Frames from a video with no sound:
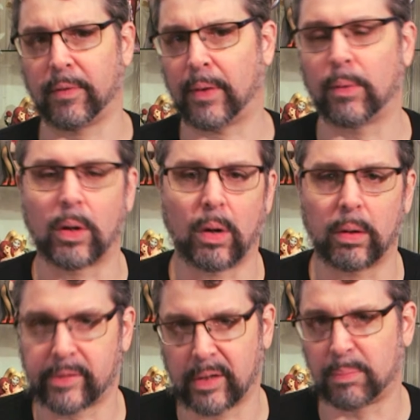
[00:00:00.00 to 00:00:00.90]
if I recall,
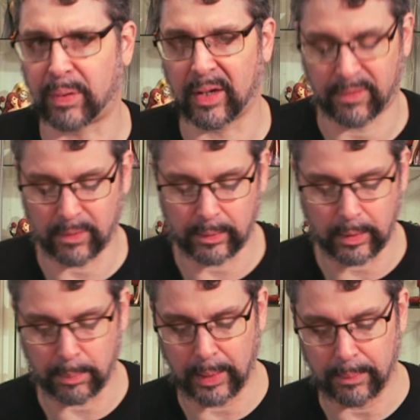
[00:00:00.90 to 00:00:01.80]
because I did play it for a
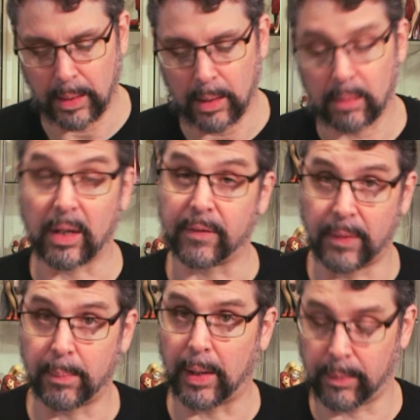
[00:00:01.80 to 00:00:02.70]
little bit. A lot of
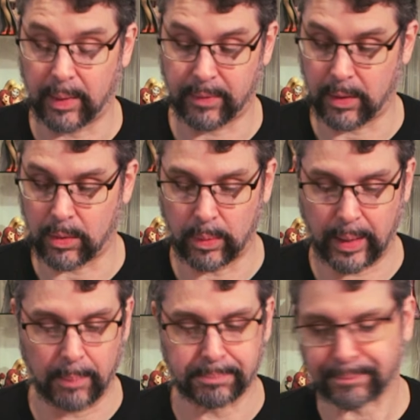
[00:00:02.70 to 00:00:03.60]
fun, by the way. Very cool
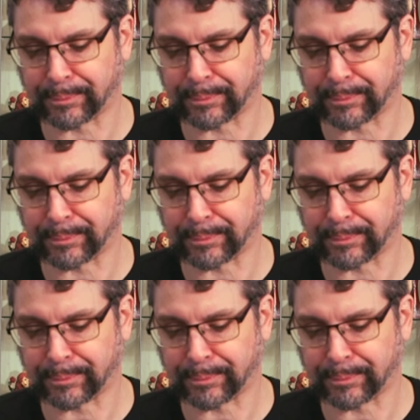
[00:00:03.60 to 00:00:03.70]
game.